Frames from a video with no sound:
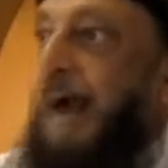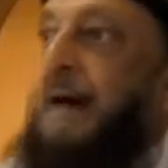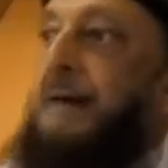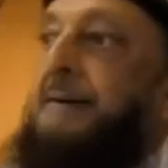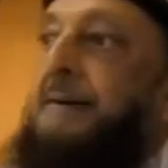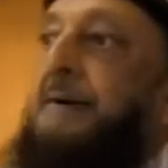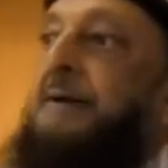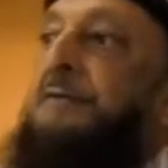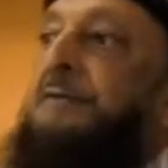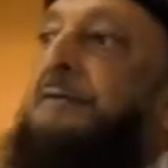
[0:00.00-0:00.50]

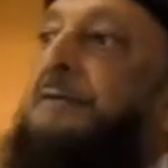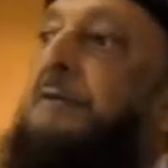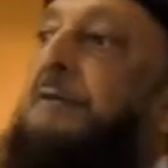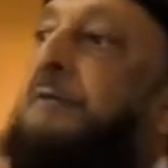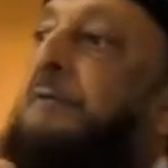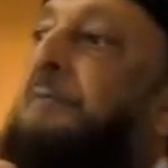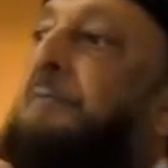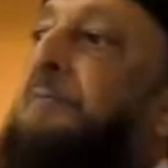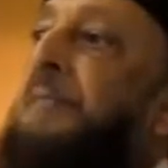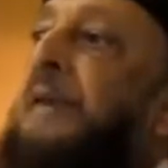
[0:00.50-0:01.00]
And as
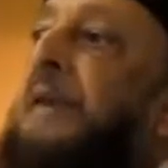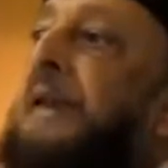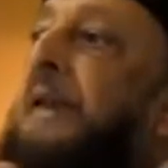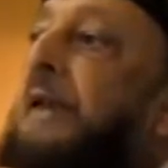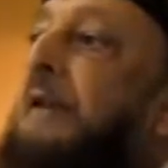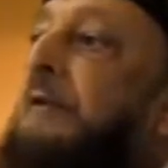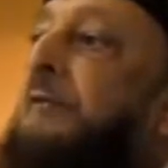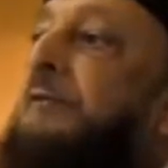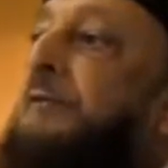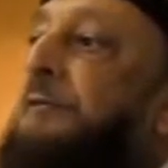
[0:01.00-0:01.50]
this
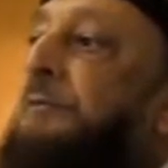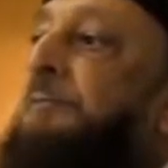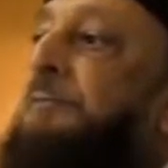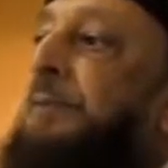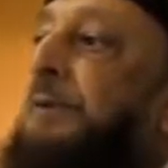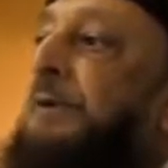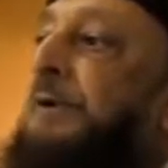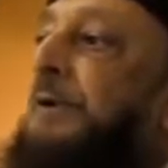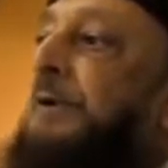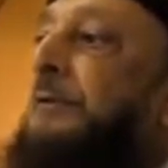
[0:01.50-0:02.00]
male
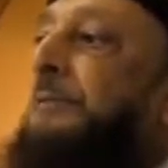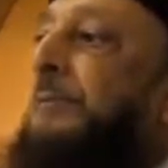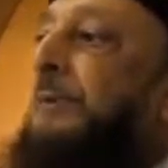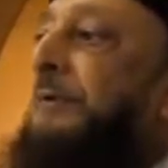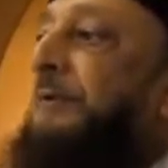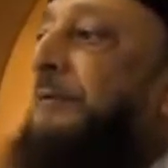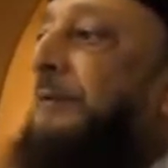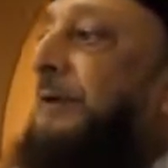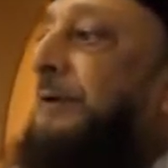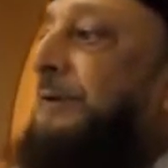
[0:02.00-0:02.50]
sperm
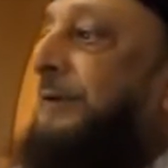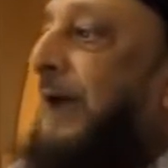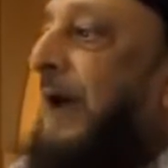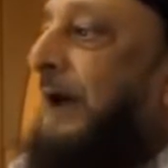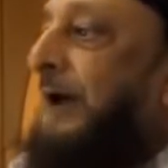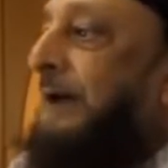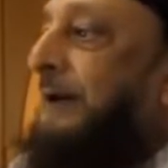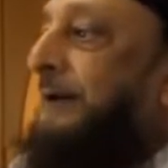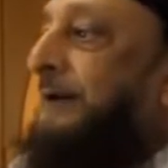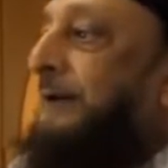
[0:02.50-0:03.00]
is
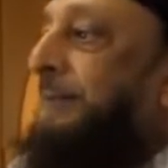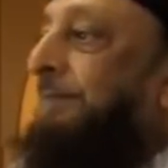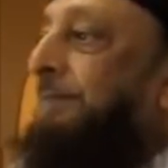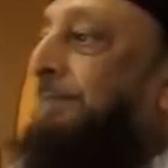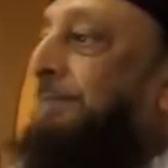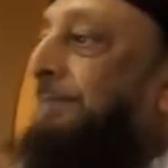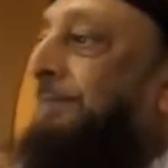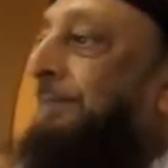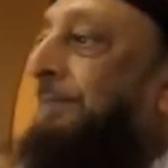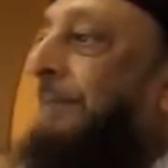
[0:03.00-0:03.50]
attacked,
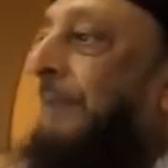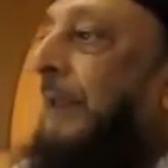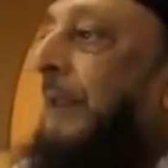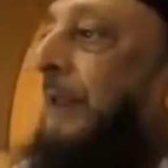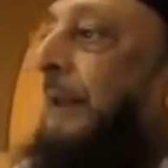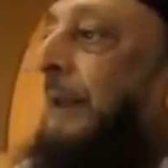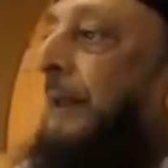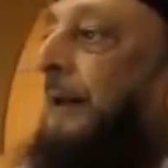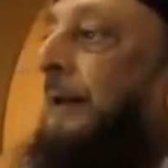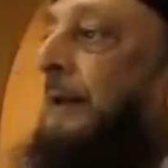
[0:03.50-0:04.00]

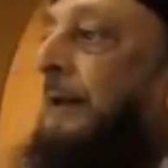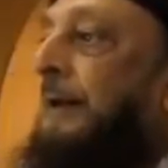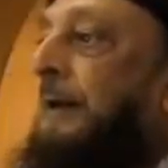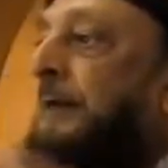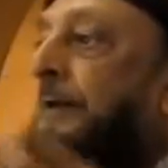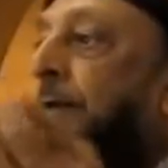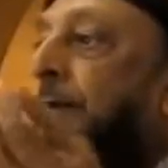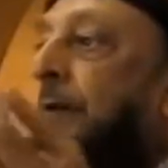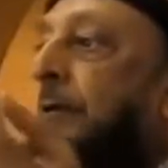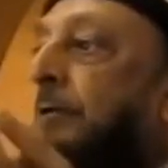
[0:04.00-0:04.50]

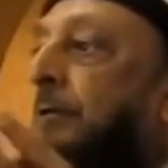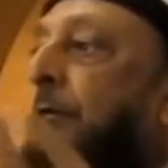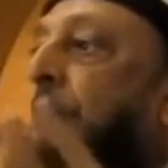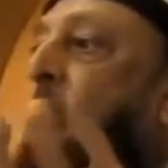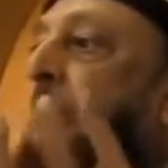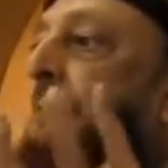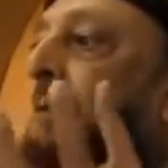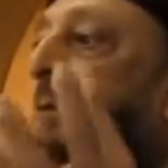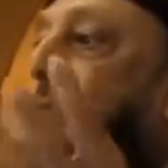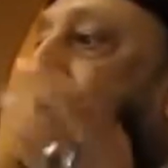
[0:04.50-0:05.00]
the
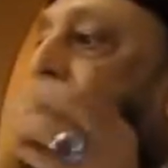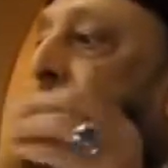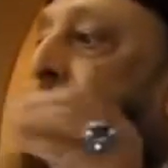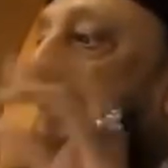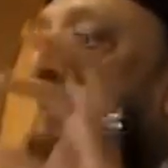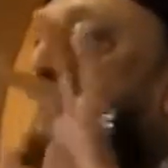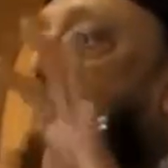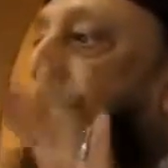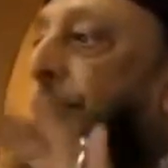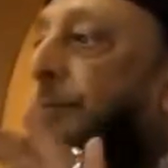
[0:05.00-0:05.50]

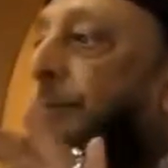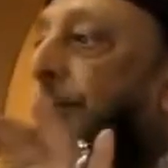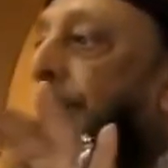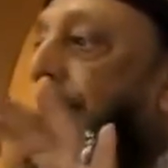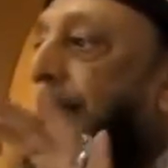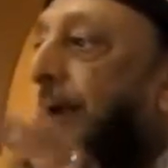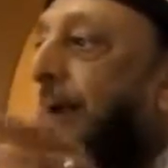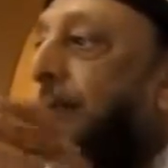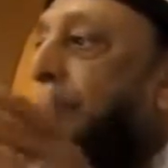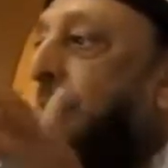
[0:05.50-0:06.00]
chromosomes
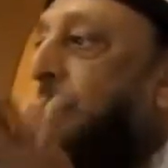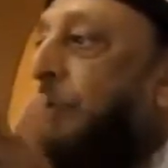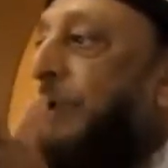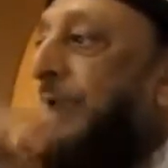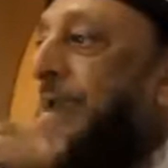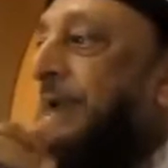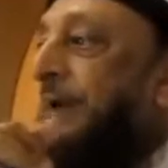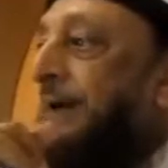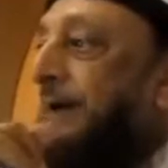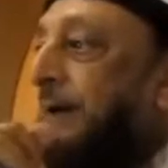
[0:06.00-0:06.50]
become
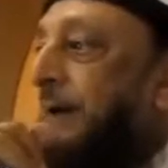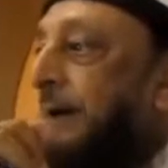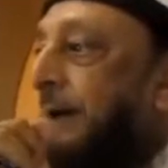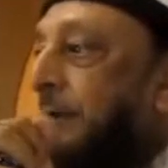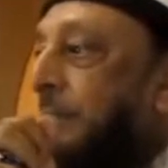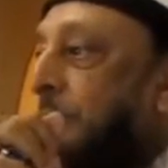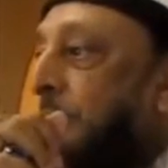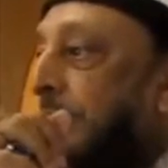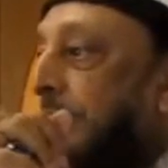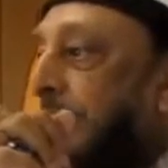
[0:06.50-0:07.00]
weaker
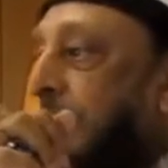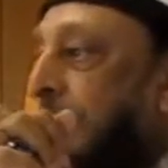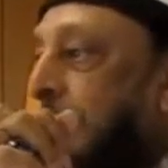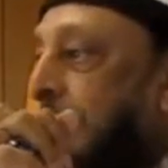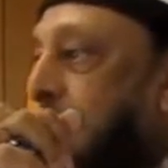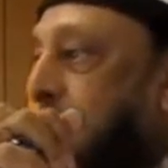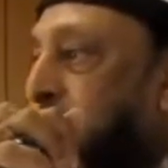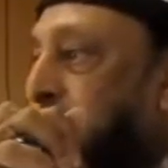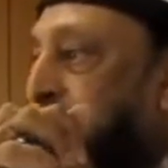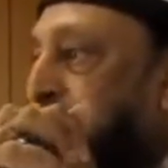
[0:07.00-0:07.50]
and
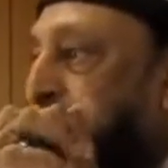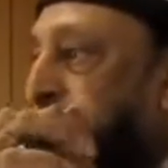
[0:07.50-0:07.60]
weaker.